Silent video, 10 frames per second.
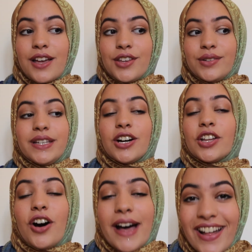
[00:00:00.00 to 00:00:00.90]
you eat a
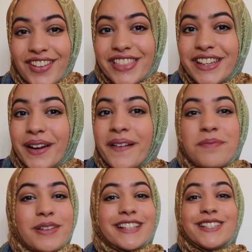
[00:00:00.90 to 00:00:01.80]
lot healthier
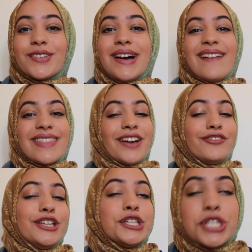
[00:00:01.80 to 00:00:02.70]
because you don't have that
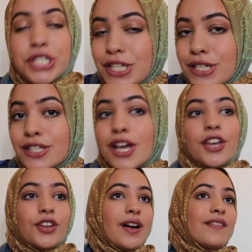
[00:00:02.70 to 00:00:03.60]
vegan cheese,
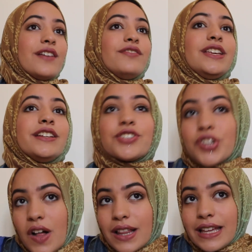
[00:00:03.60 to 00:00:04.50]
you don't have that vegan
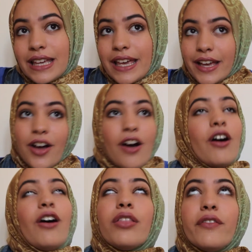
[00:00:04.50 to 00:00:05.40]
chocolate cake,
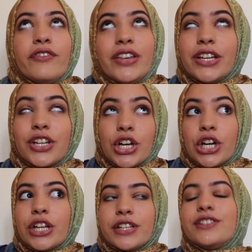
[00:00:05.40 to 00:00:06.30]
all them vegan
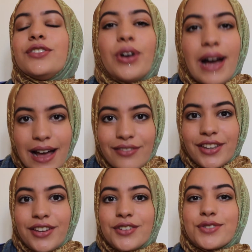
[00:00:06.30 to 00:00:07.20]
goods, you don't have it
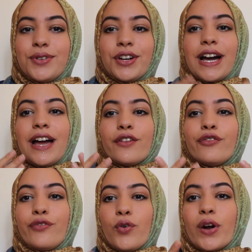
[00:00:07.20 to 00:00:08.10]
here. So you're kind of
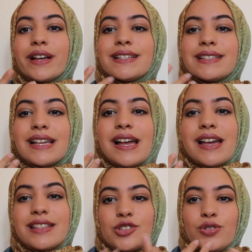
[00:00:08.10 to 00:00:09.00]
forced
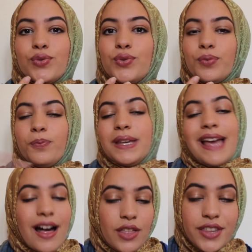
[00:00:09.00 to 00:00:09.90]
to be
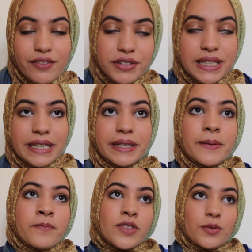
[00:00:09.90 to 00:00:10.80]
a healthy vegan,
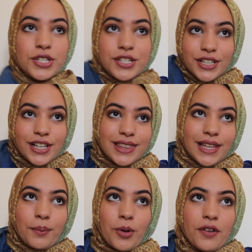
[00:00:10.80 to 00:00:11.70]
which is a good
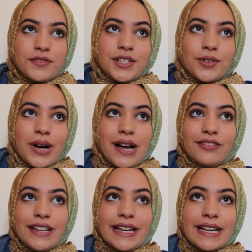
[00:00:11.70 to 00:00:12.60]
thing, but obviously you don't
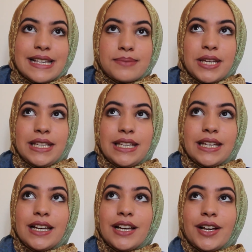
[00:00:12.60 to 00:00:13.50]
have like as many